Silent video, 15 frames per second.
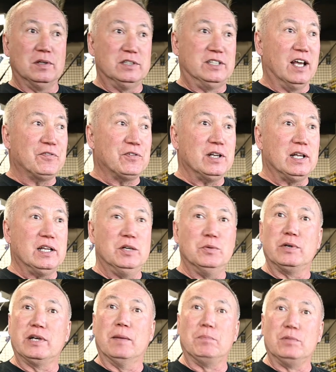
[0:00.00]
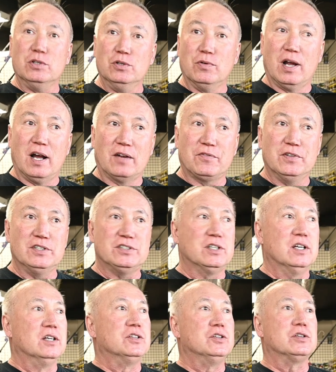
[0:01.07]
definitely you will get blue rockfish,
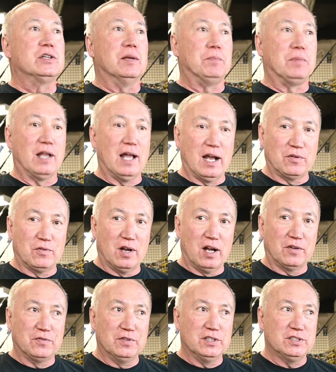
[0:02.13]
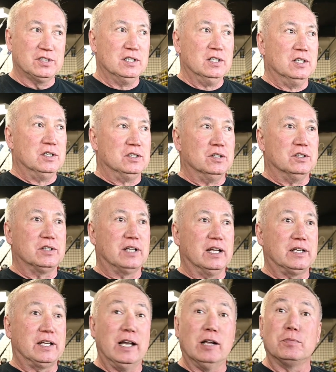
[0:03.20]
you'll get black rockfish, you'll
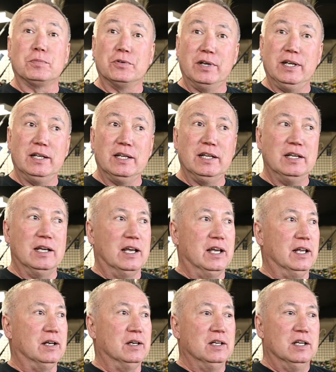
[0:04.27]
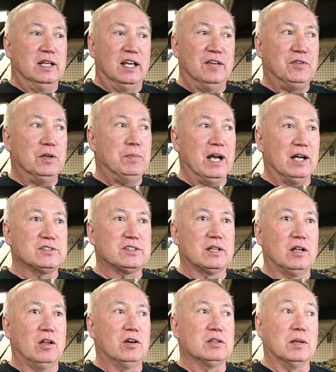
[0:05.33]
get kelp greenling, and if you bounce it
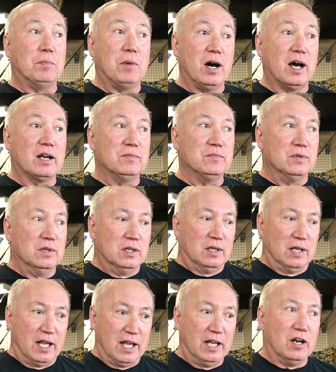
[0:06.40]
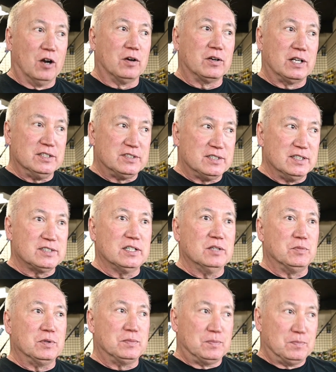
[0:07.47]
along the bottom and are
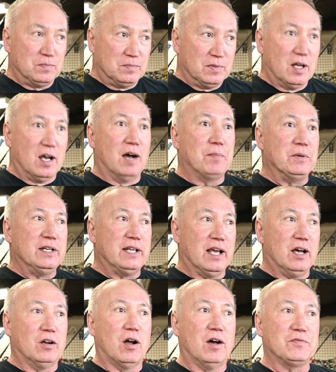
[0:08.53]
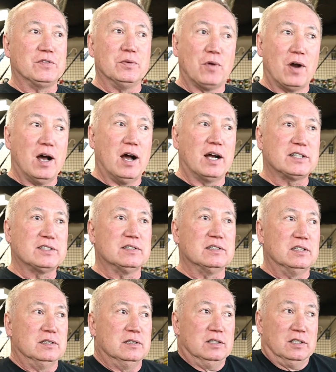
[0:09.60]
consistent with up and down off the rocks,
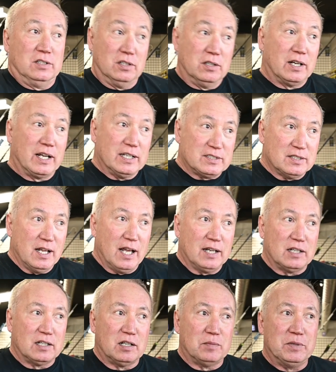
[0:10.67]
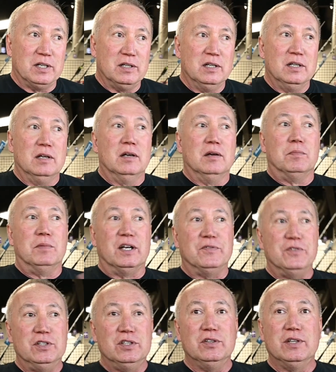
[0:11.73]
you're going to get snagged a little bit, but if
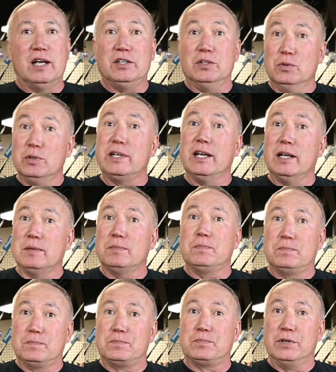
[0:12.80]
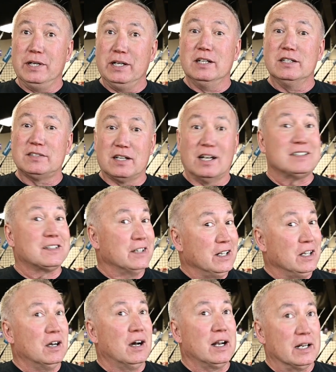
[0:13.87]
you do that, you will get pretty good sized
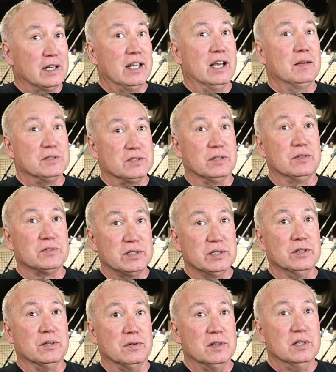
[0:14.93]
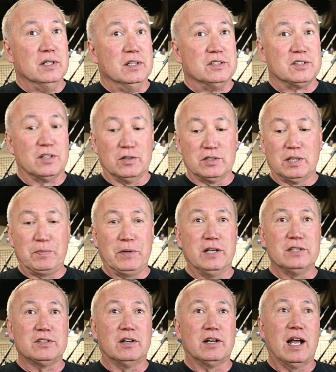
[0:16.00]
ling cod and cabezon too. So it
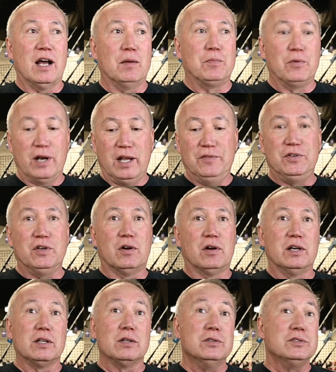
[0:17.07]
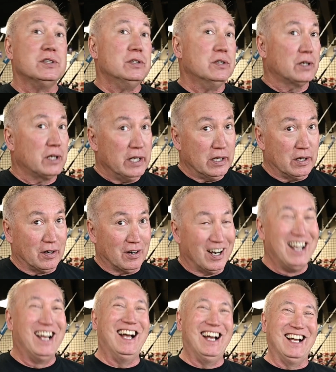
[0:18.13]
depends on how brave you are in losing your gear.
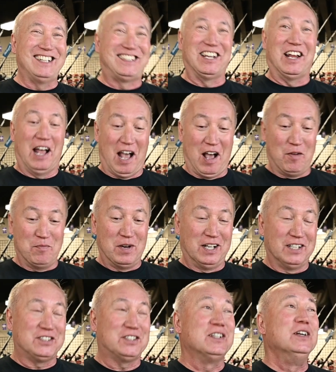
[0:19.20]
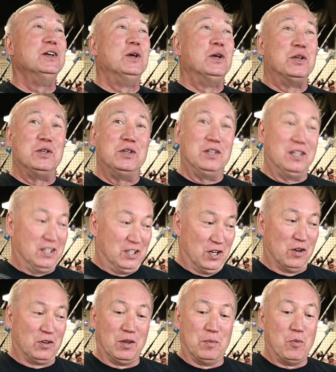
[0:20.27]
To how much, you
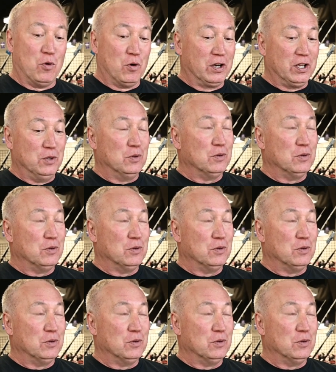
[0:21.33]
know, the more you